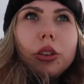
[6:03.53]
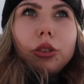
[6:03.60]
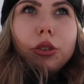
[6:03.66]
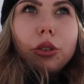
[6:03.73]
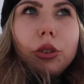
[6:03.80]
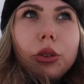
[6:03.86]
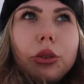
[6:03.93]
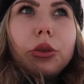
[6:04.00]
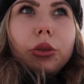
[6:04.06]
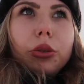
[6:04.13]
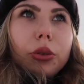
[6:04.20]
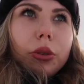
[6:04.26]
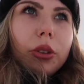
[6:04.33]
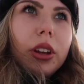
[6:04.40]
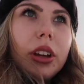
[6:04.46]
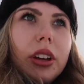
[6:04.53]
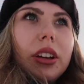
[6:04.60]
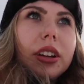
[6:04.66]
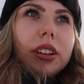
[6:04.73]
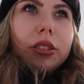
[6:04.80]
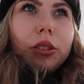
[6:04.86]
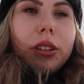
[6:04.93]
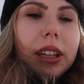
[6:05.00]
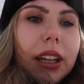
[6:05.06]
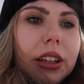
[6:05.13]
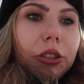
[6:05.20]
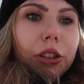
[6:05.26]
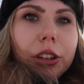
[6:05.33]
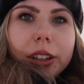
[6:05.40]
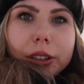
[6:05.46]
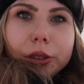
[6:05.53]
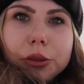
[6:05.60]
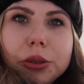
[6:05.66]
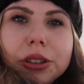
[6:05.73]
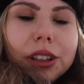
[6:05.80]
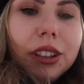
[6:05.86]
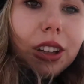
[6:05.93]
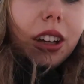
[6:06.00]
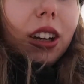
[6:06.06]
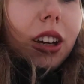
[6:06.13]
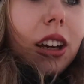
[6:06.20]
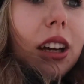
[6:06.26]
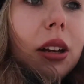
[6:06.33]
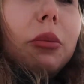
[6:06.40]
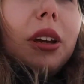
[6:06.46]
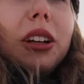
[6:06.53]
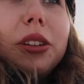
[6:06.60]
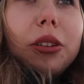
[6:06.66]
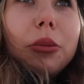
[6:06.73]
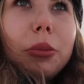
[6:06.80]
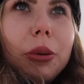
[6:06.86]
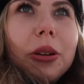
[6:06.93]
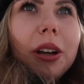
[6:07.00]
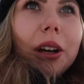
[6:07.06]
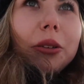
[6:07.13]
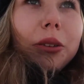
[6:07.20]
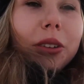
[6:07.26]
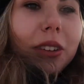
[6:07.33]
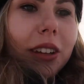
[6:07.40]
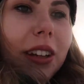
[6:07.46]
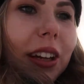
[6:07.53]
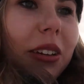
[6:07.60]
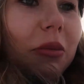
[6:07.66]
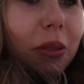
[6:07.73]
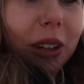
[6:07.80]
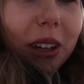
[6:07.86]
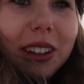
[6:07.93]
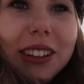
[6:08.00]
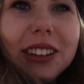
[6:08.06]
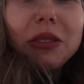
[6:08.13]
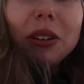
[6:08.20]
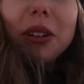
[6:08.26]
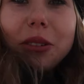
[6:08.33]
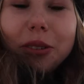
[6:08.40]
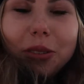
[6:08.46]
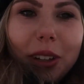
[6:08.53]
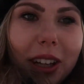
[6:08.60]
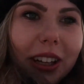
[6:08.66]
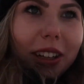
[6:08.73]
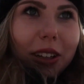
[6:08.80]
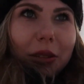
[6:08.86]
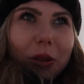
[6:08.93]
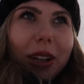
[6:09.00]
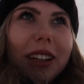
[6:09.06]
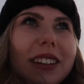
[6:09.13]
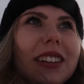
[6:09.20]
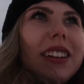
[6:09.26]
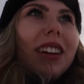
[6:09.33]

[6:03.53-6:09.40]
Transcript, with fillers: to the glacier I'm not gonna pronounce the name because I'm gonna fail anyways.